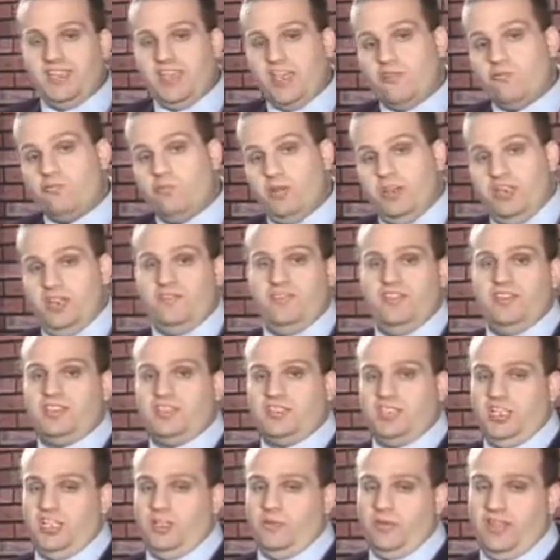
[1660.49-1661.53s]
get rid of the
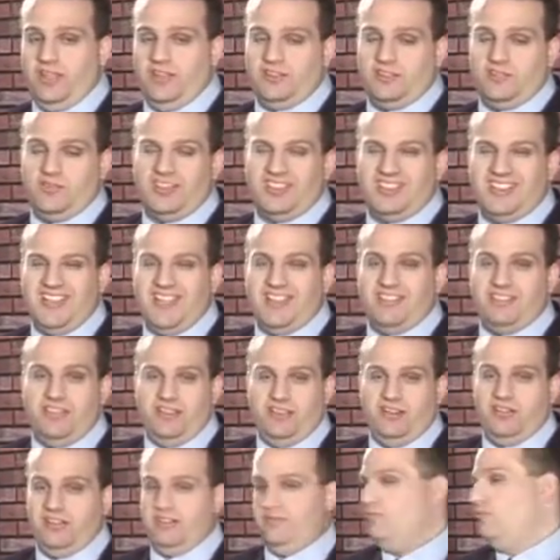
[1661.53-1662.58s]
stalemate so it's not
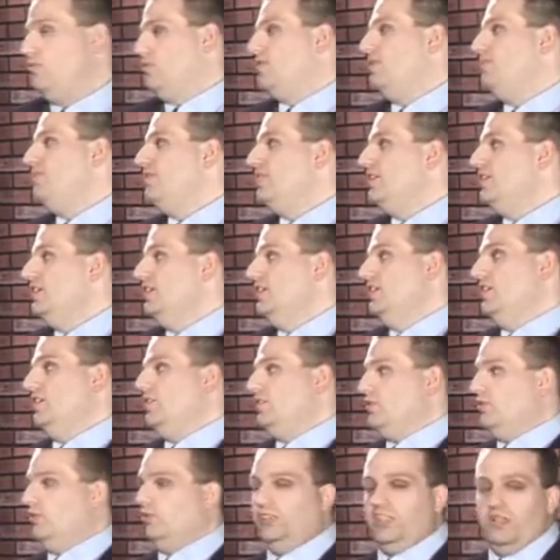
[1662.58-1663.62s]
there anymore.
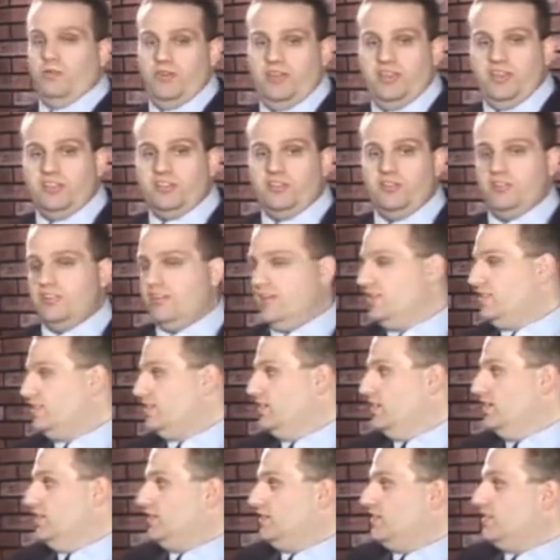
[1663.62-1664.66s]
The only way to do this
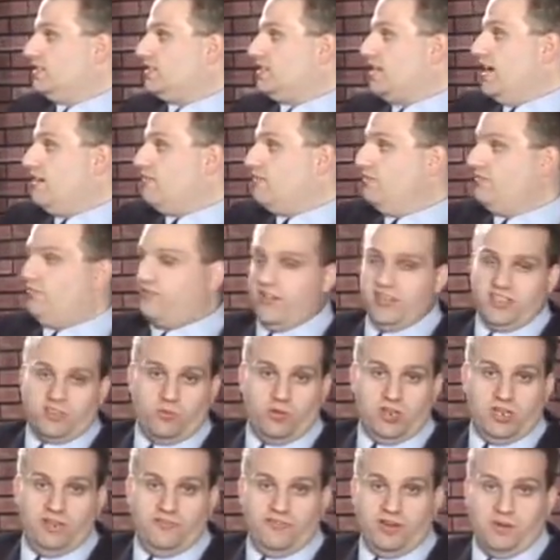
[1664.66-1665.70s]
is to sacrifice
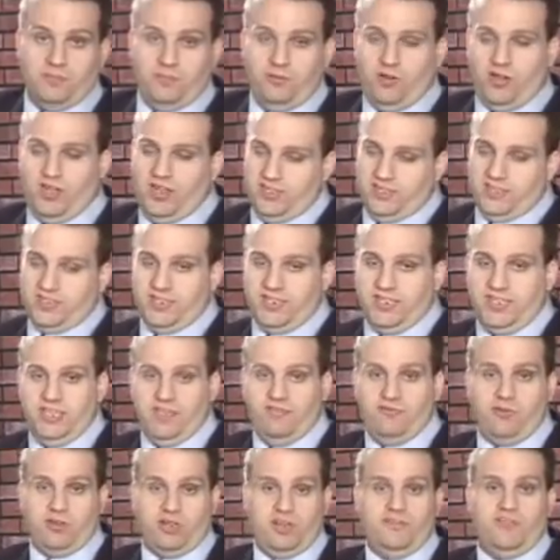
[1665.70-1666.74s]
one of our pawns,
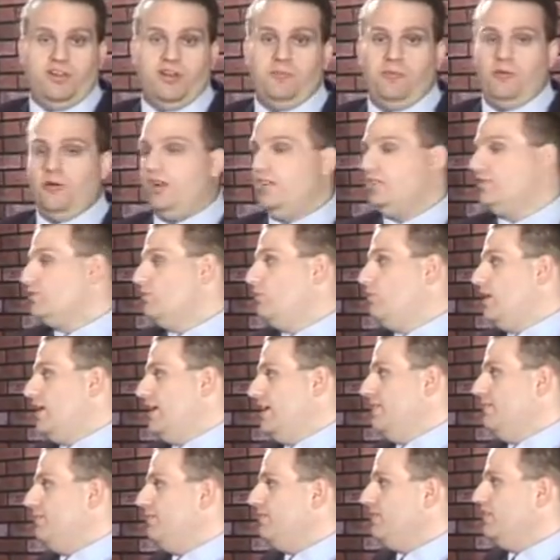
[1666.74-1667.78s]
give one of our pawns
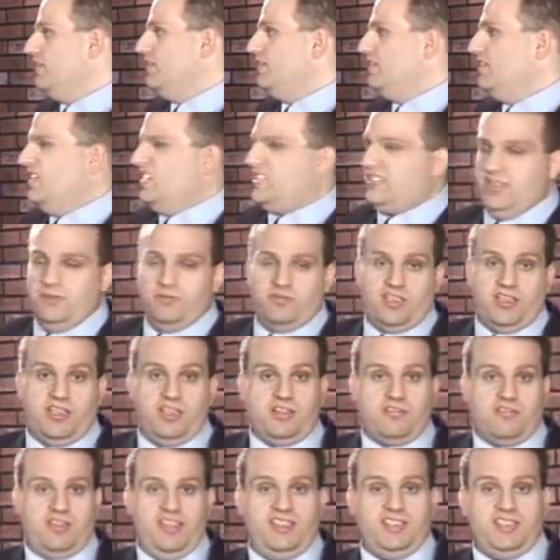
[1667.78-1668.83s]
away. It seems like a
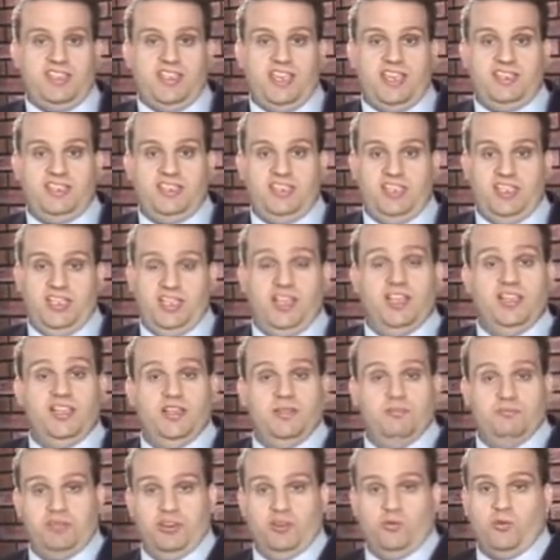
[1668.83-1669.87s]
crazy idea,
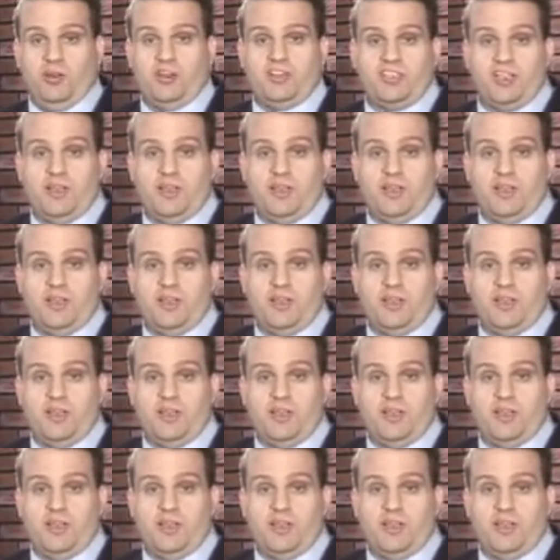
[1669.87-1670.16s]
but it works